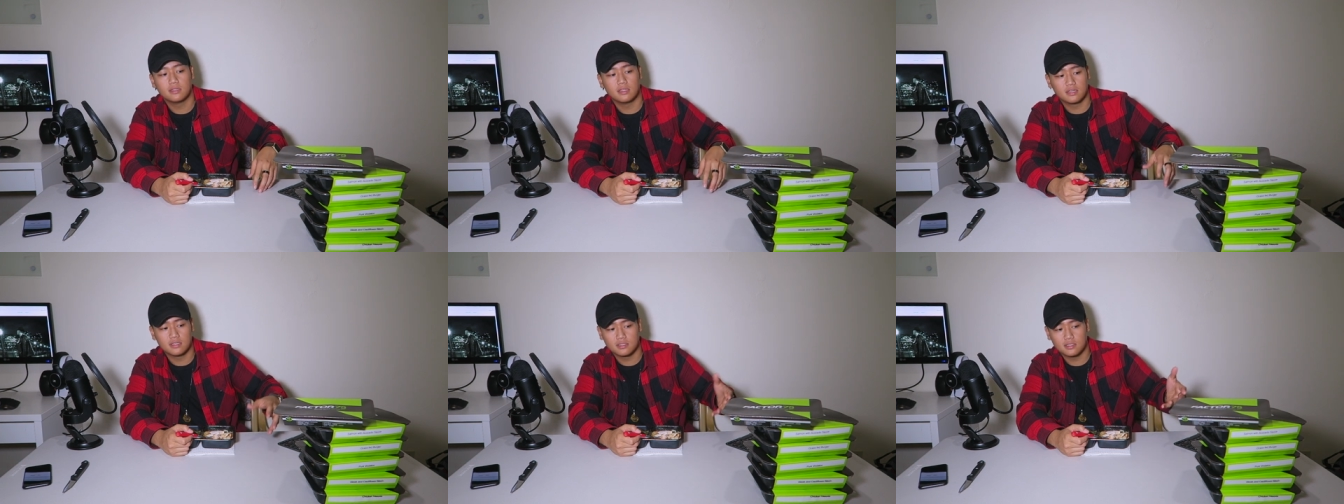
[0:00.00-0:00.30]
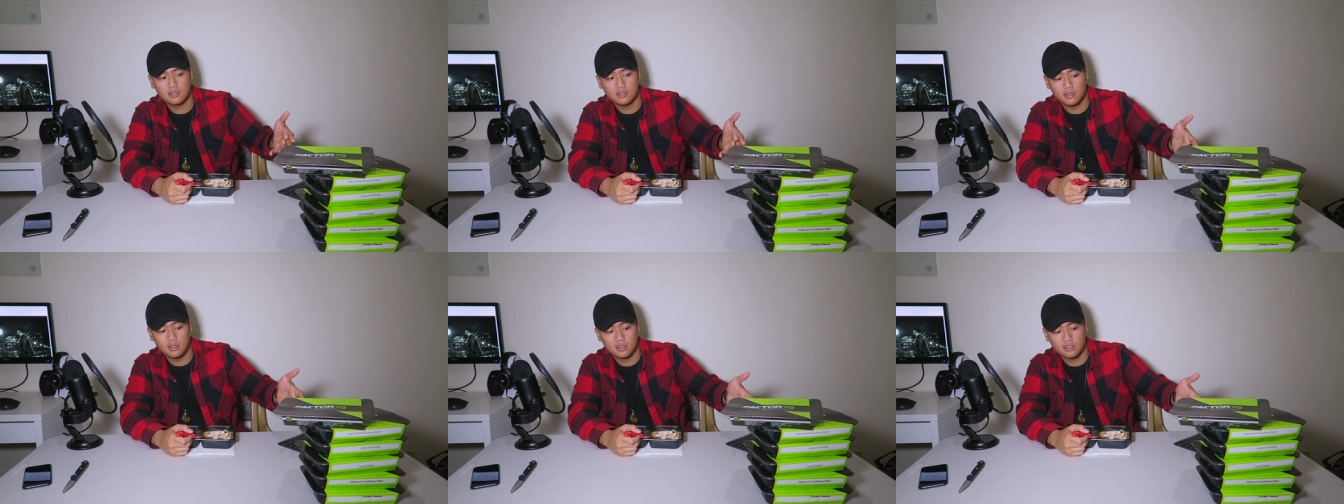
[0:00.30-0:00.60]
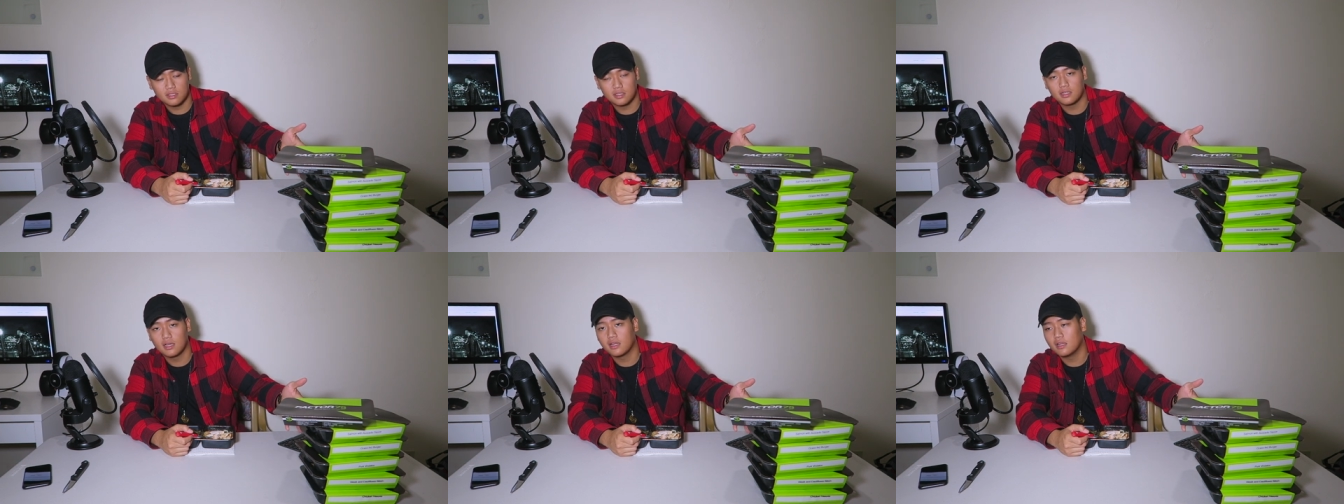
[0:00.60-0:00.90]

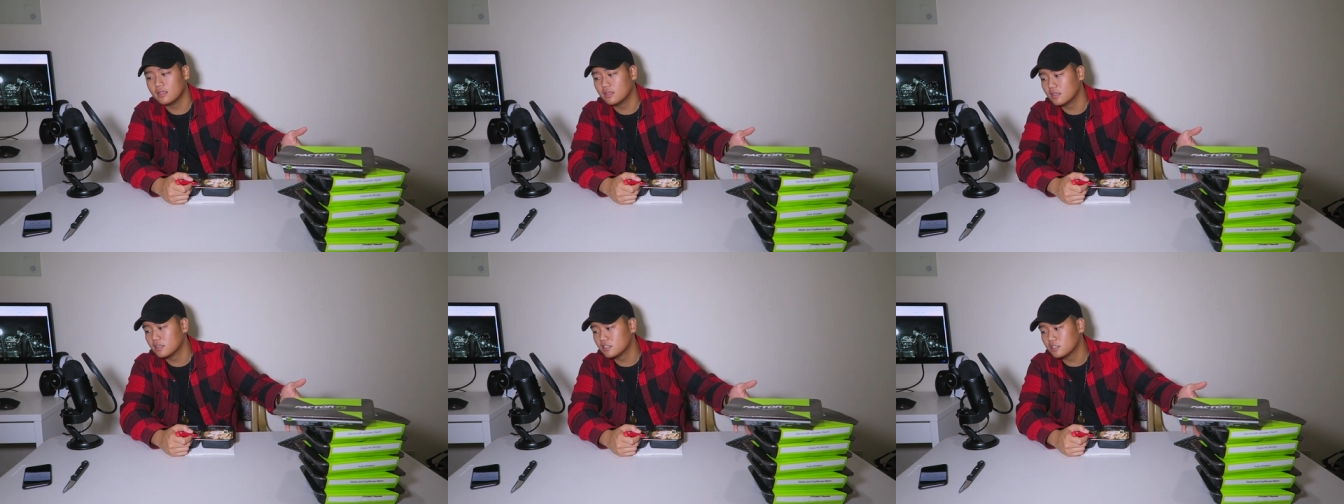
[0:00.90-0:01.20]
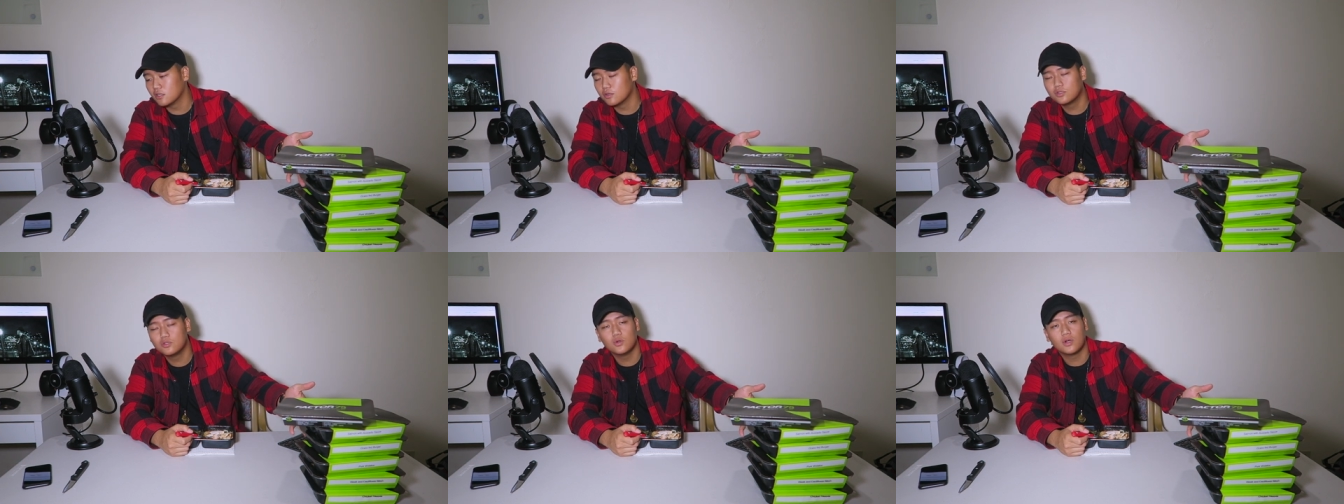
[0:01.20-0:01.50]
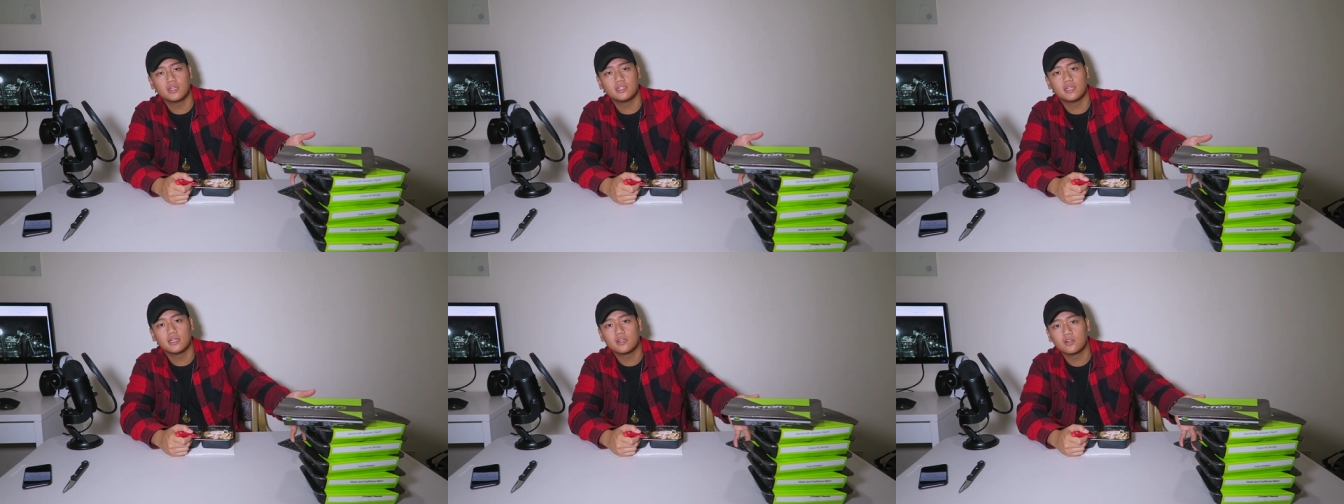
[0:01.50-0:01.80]
There's no 2
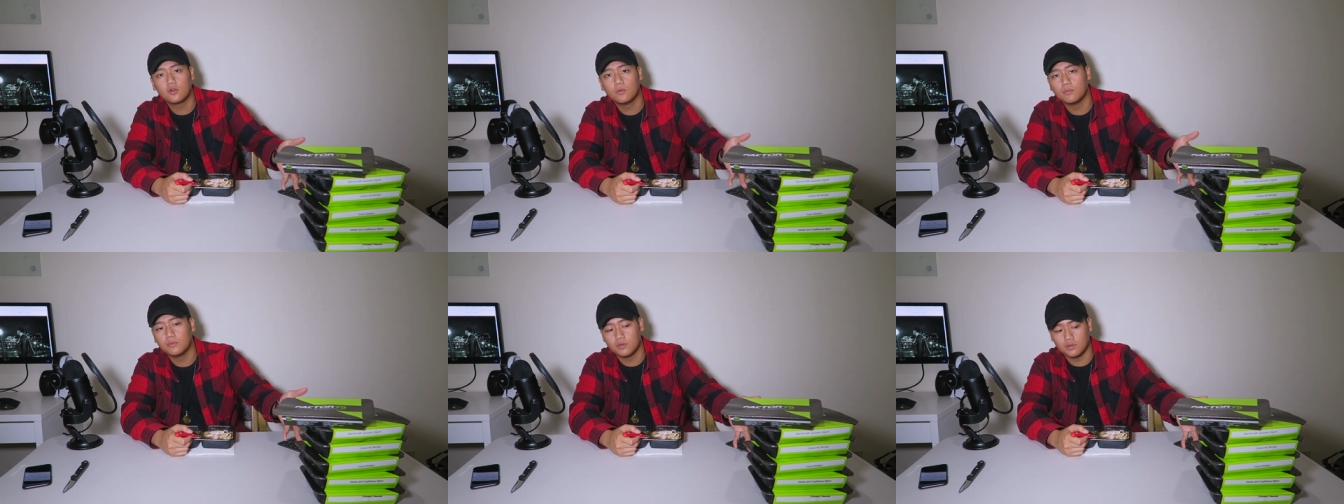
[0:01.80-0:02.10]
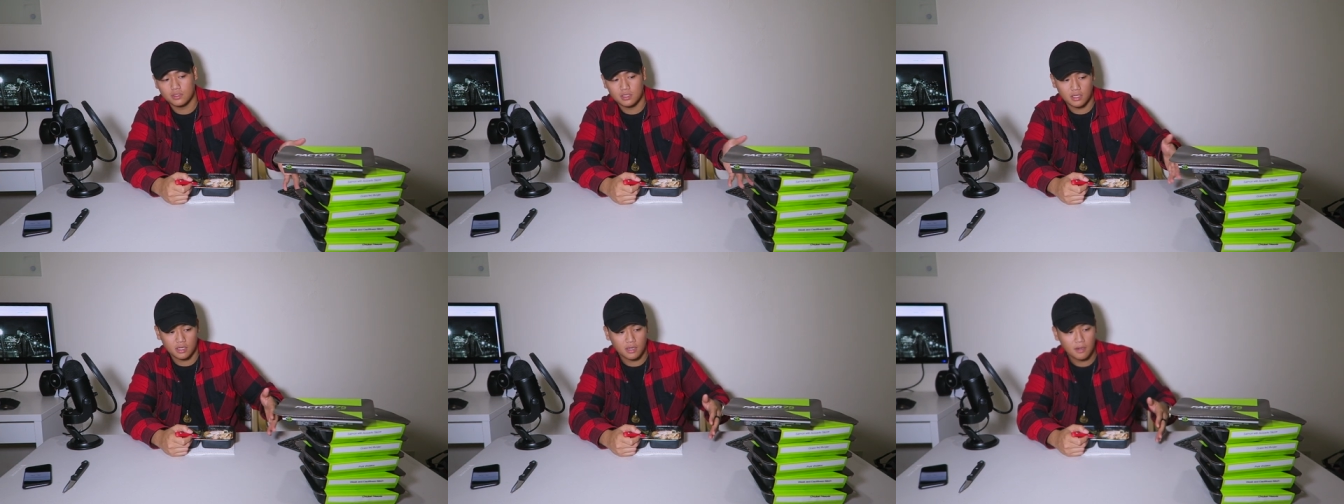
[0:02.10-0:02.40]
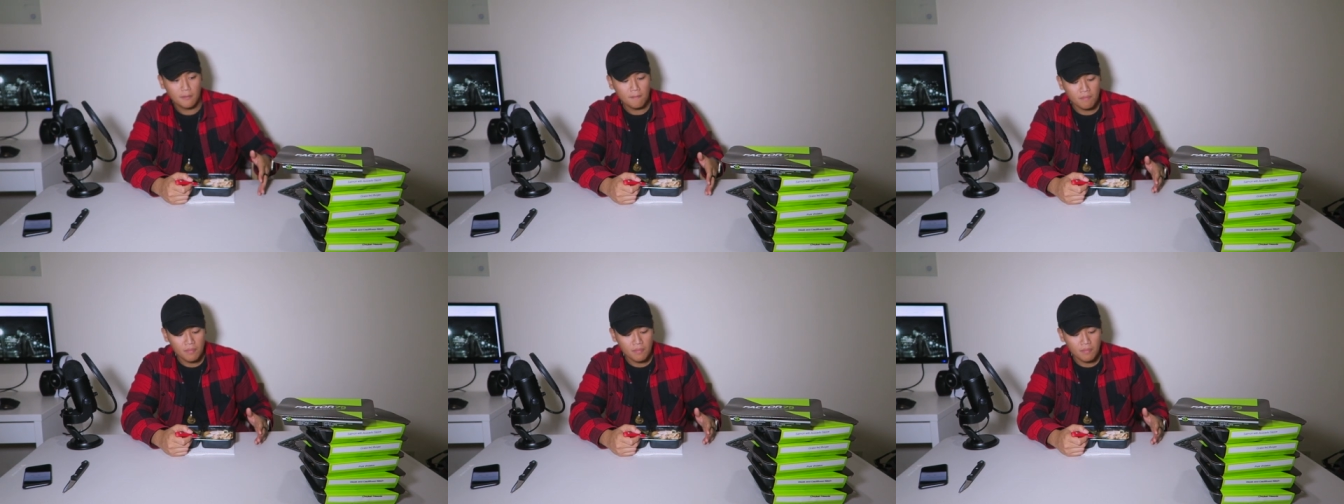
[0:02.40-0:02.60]
identical meals here.